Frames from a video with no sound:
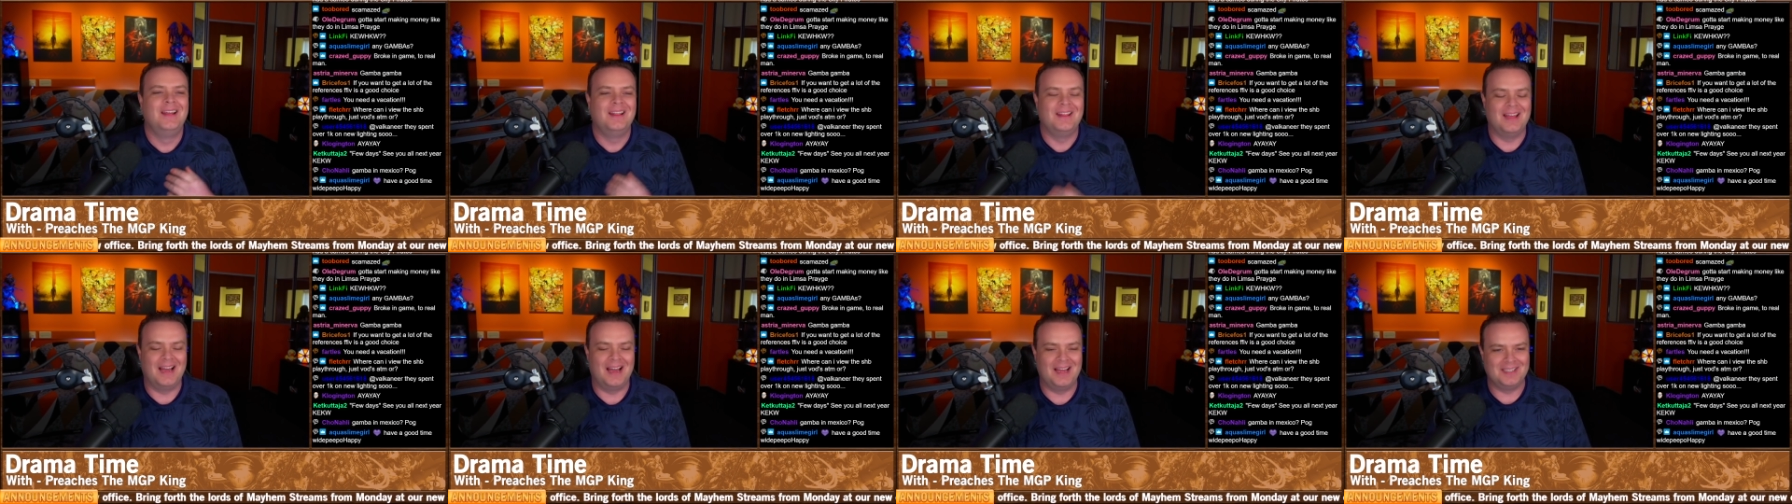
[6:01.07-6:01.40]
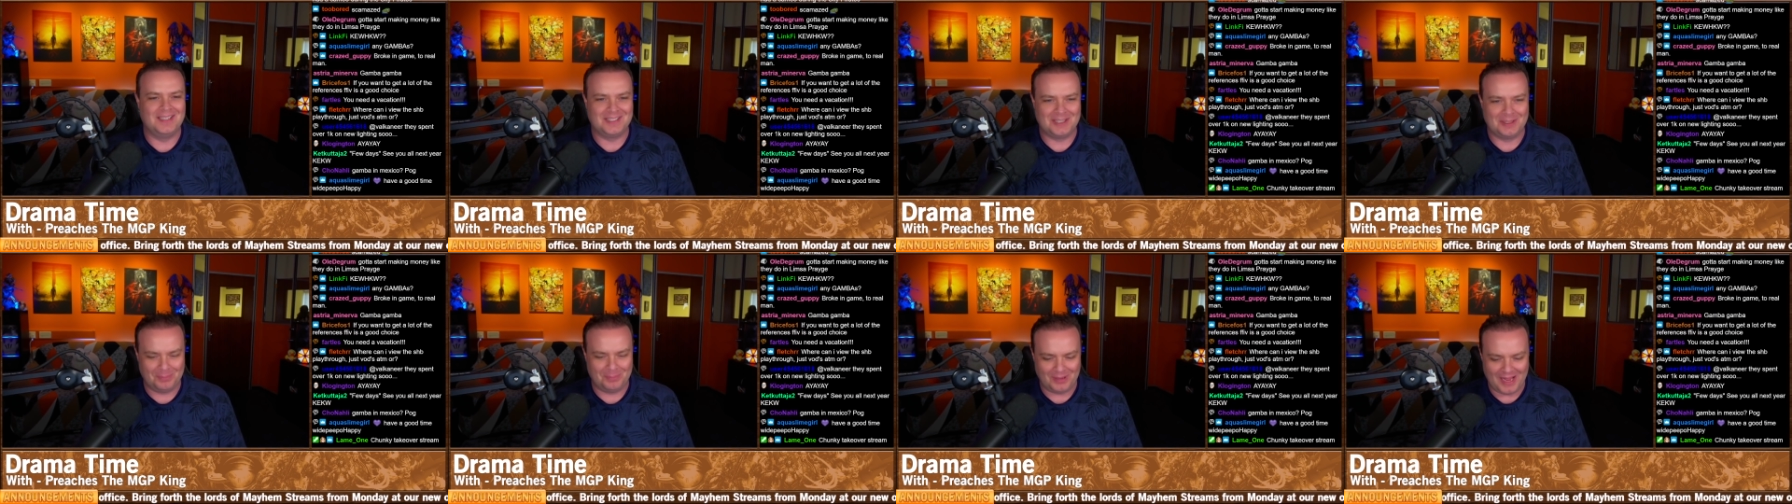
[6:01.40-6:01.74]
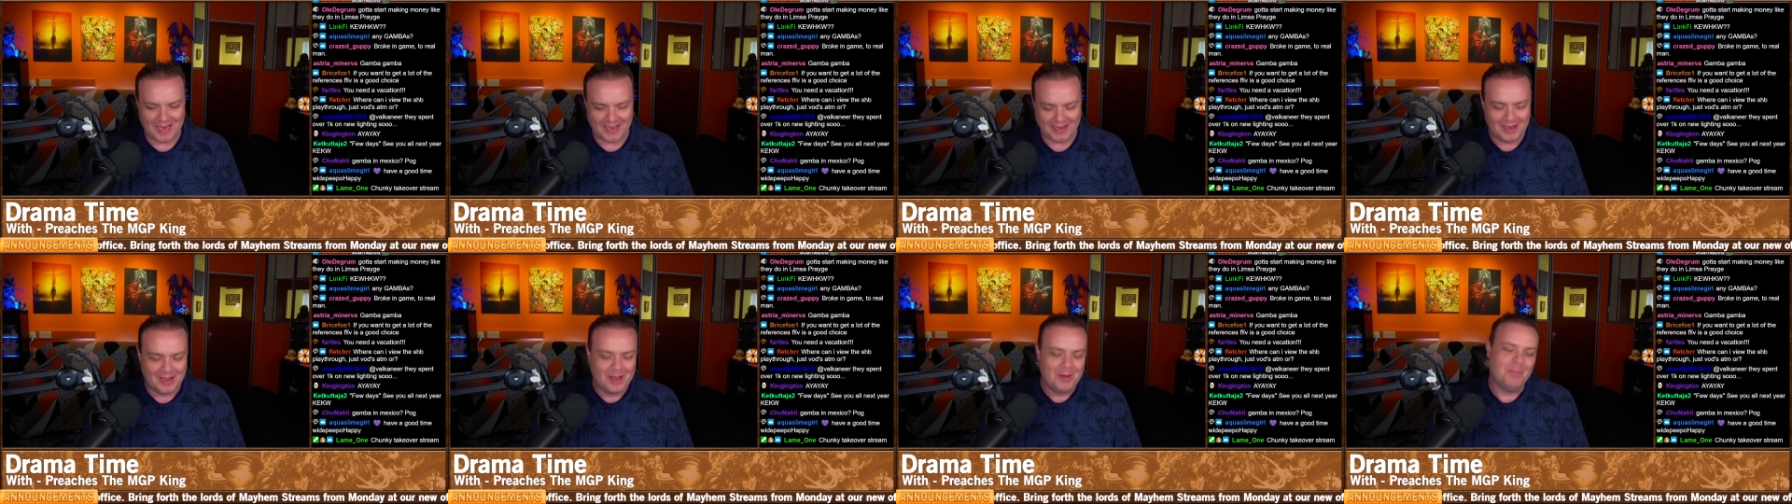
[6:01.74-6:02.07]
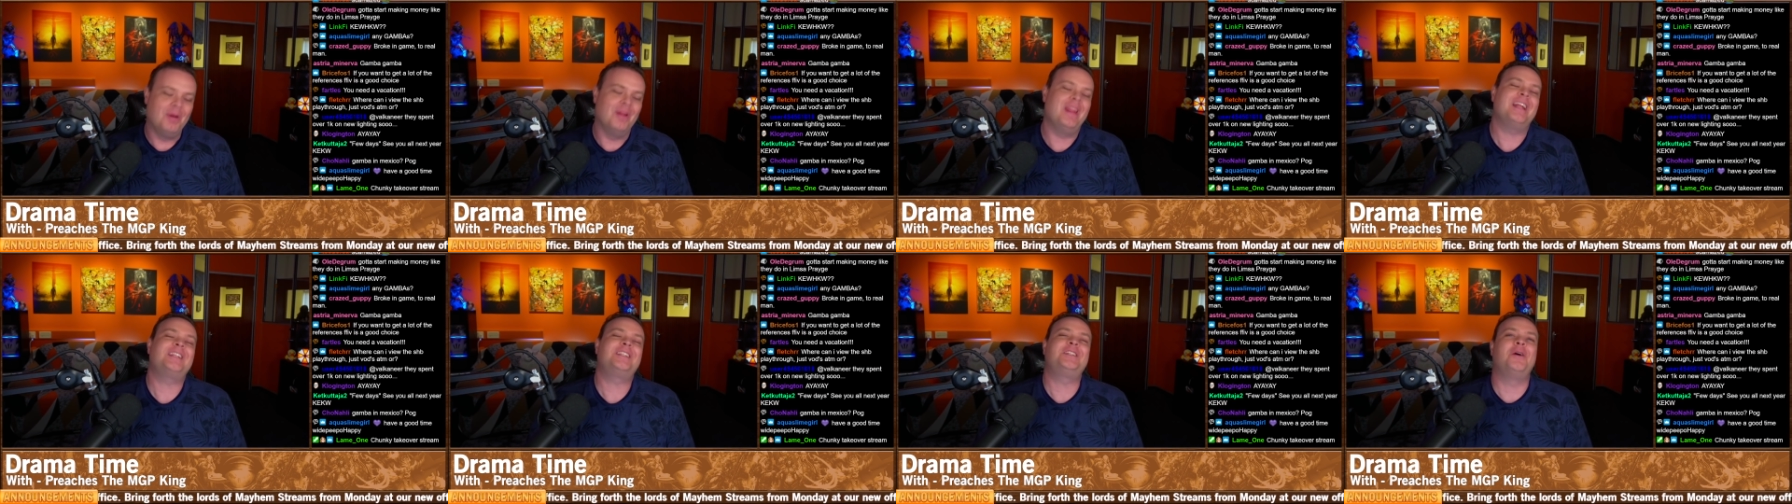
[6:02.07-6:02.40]
That is the plan.
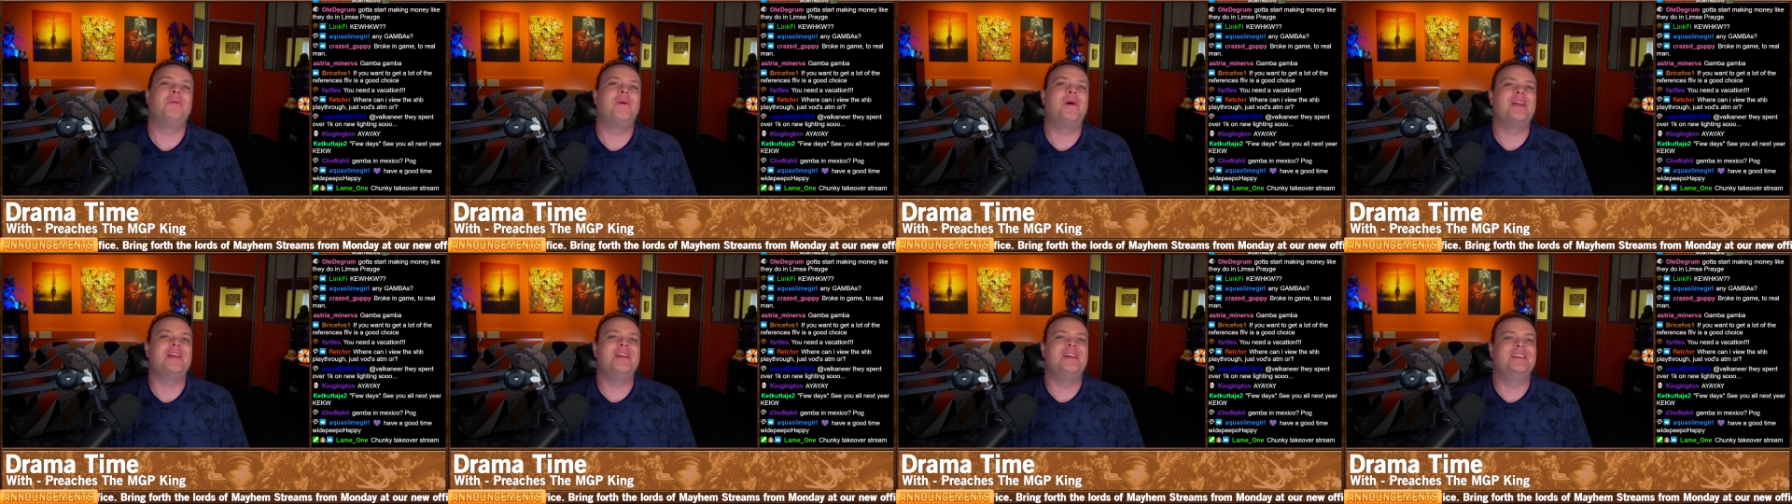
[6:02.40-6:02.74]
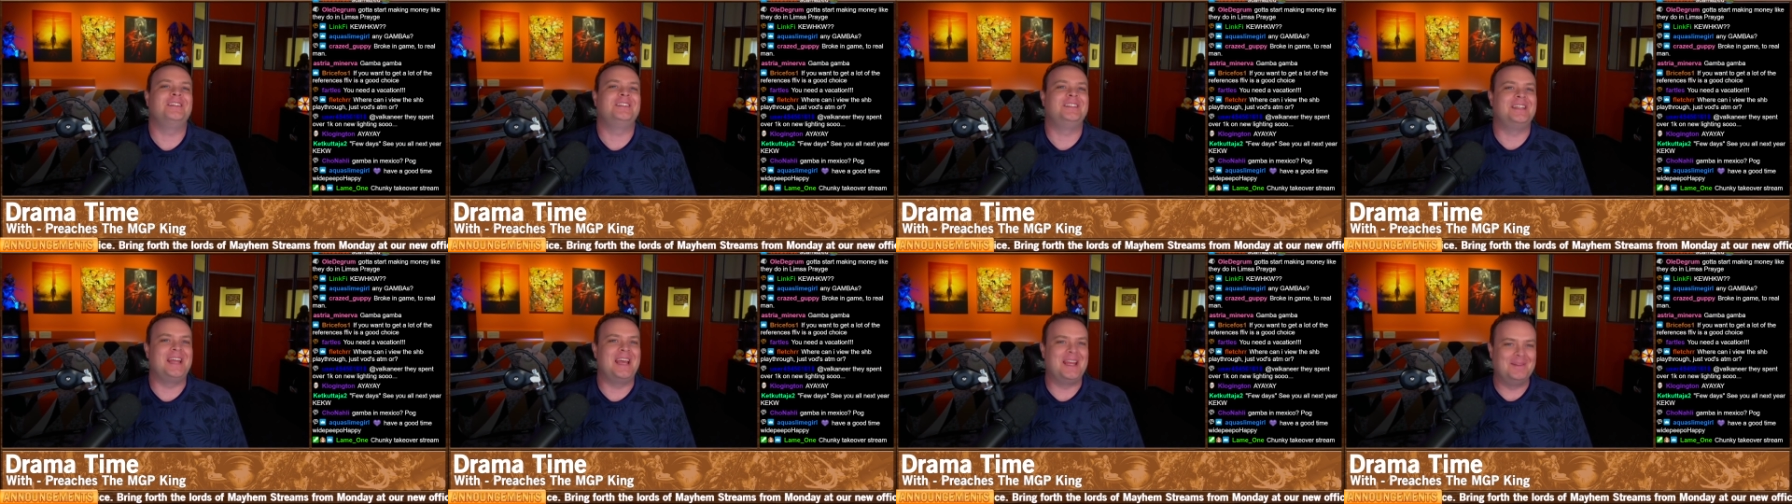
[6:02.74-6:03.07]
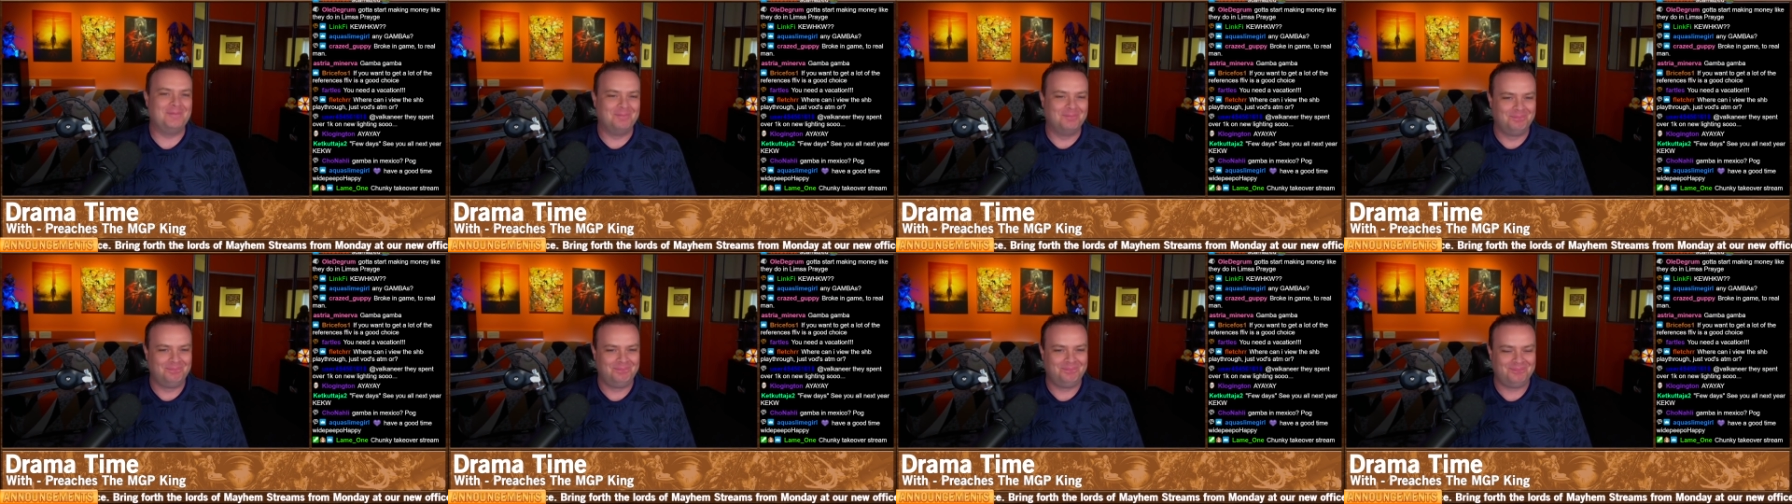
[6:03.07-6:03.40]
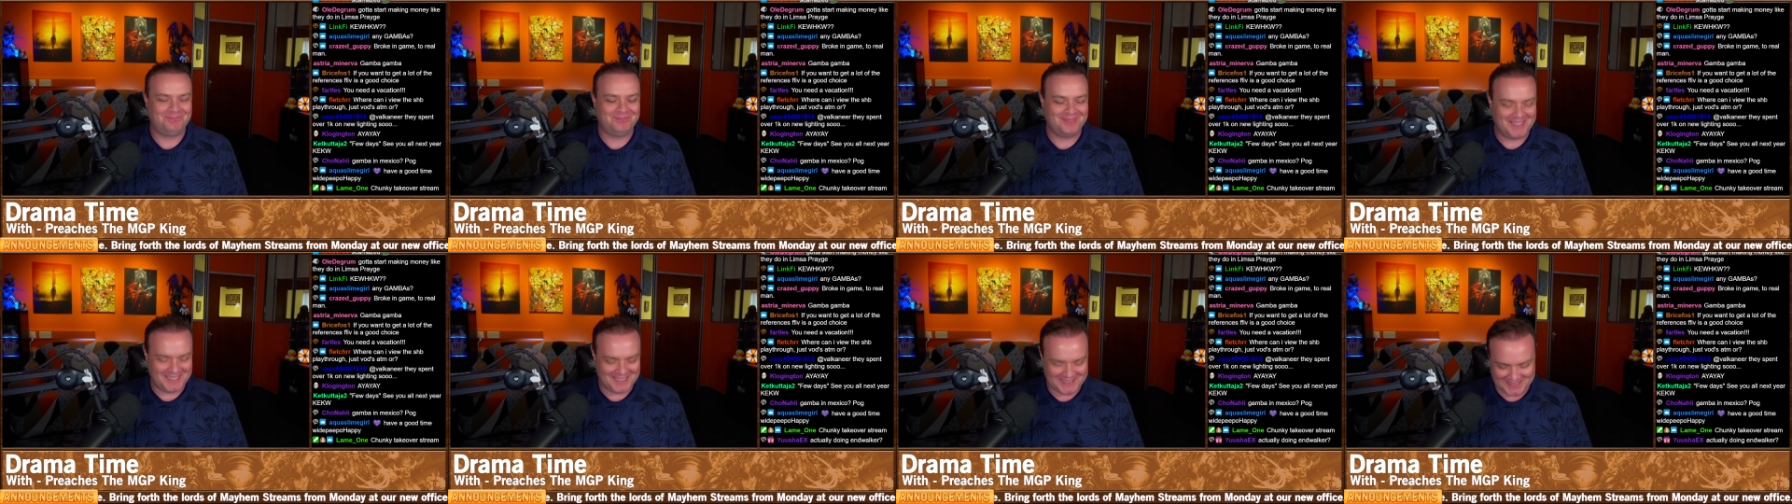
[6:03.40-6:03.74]
But that's not why you're here today.
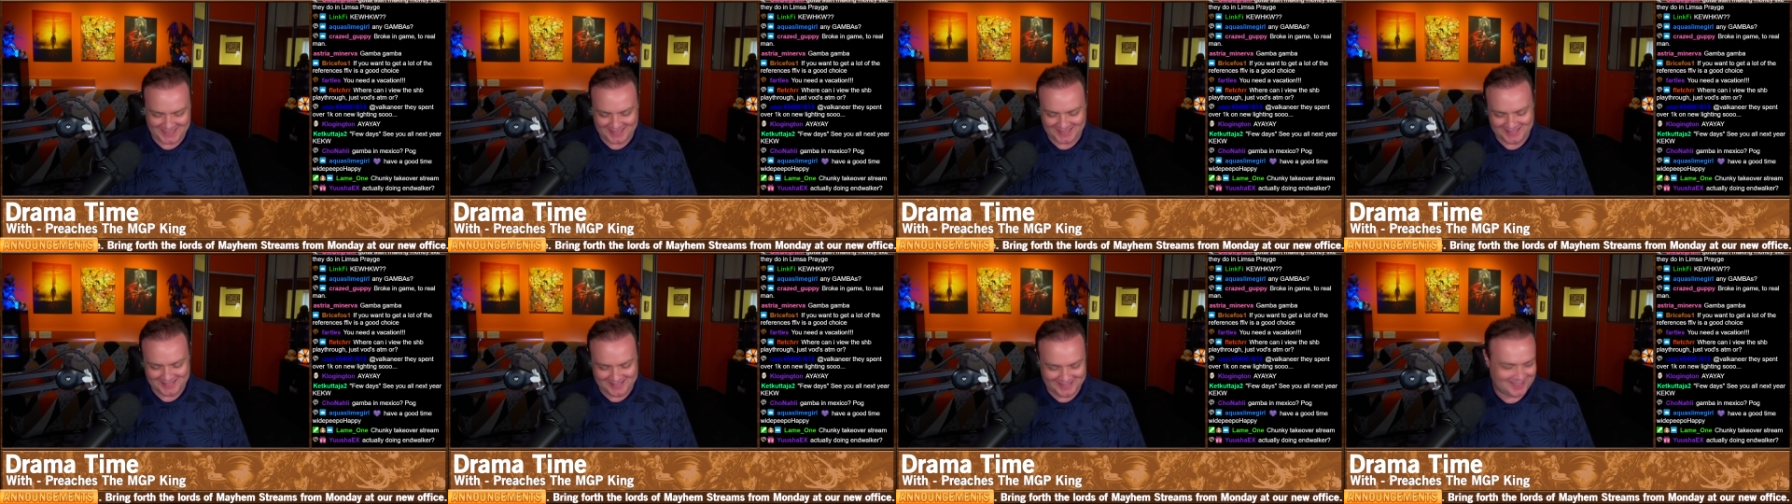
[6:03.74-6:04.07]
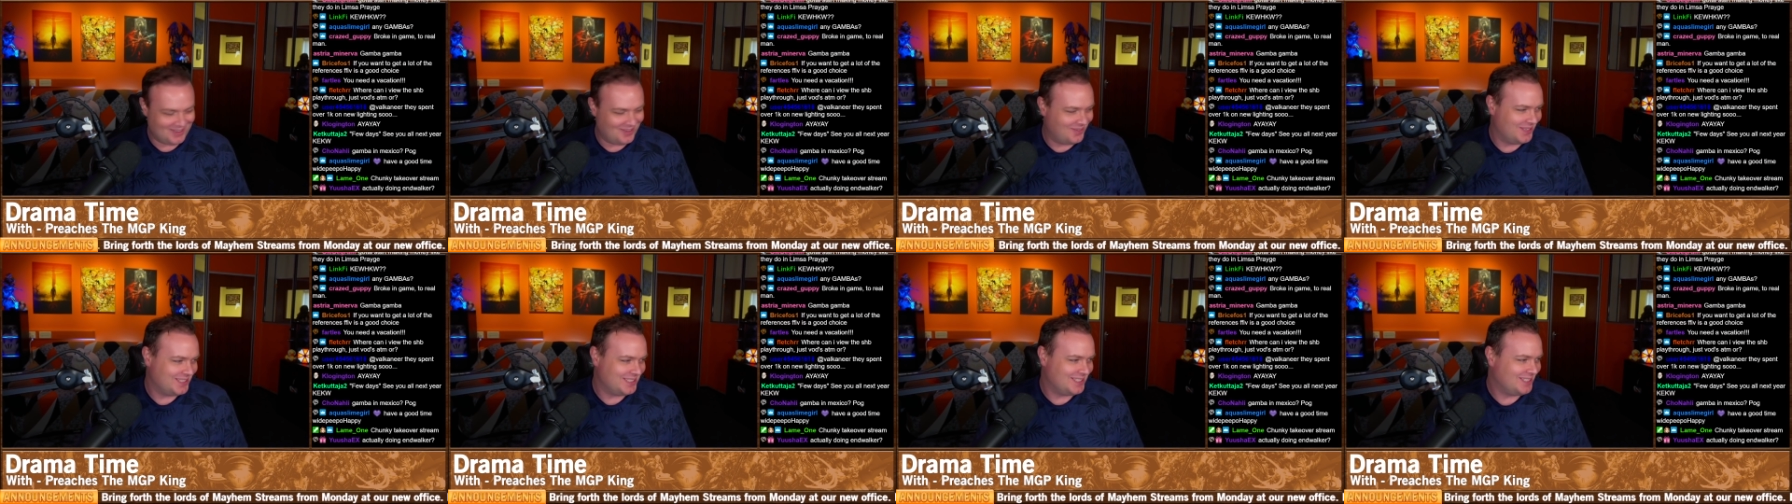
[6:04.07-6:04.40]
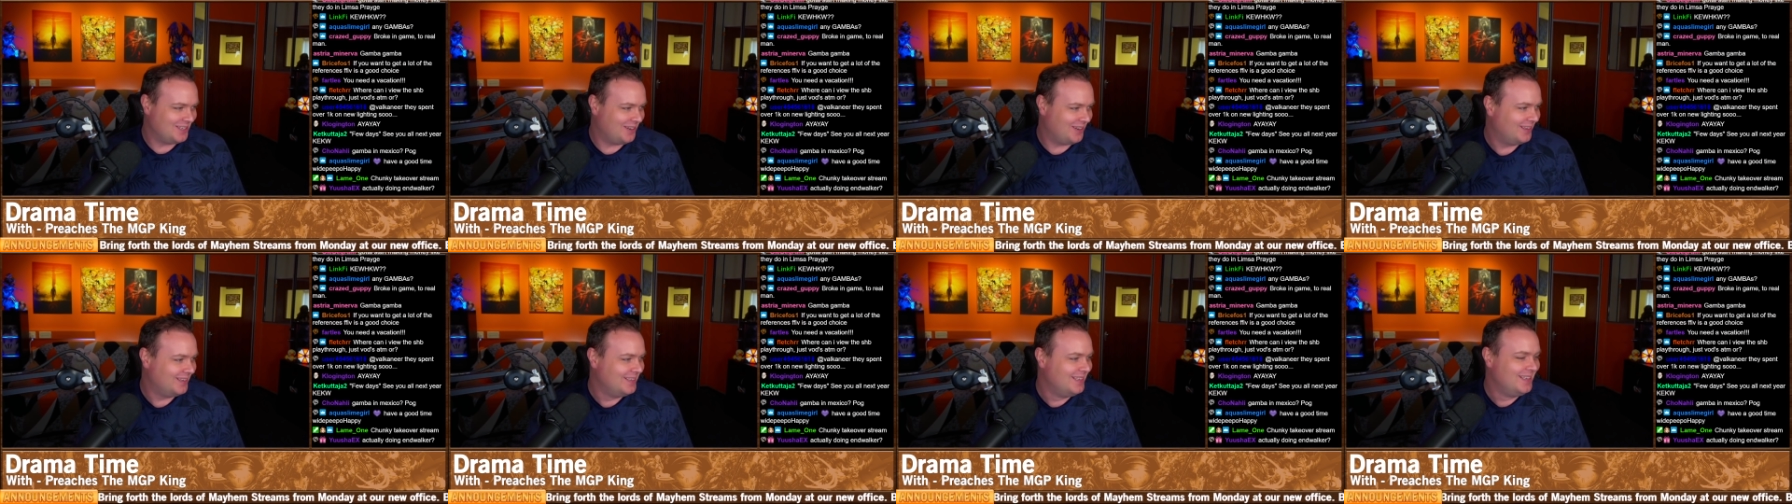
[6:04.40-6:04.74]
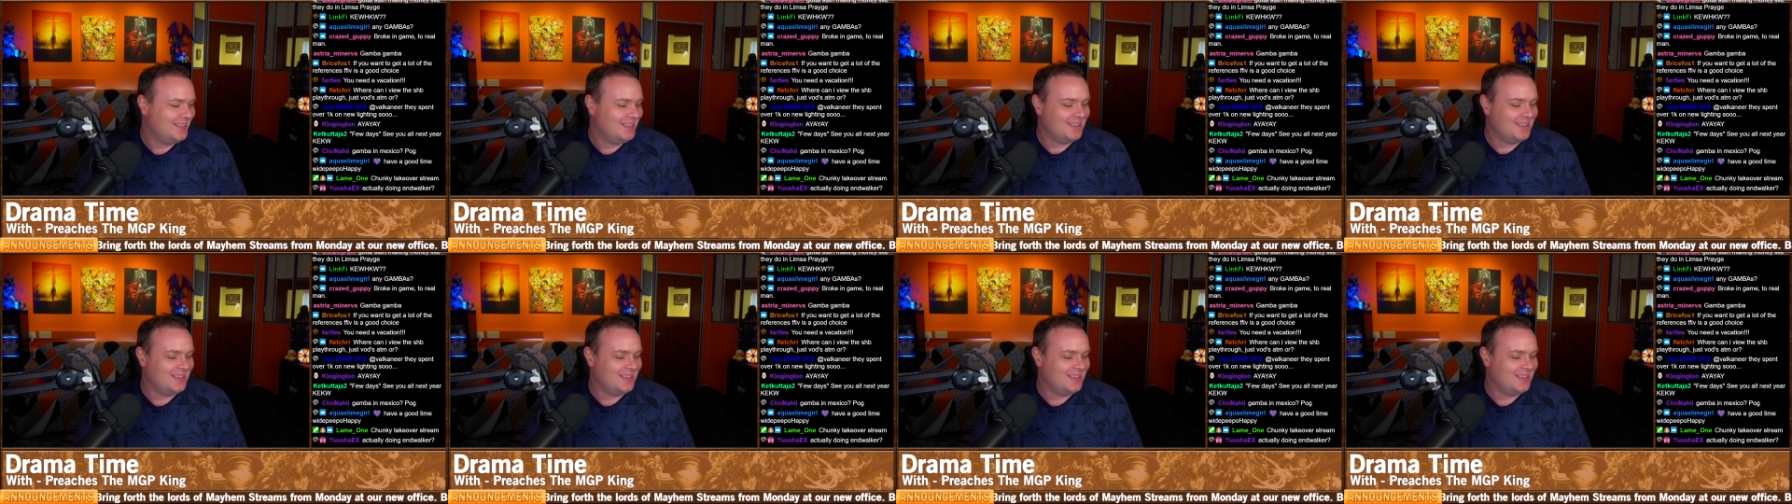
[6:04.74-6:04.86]
Is it? No, it's not.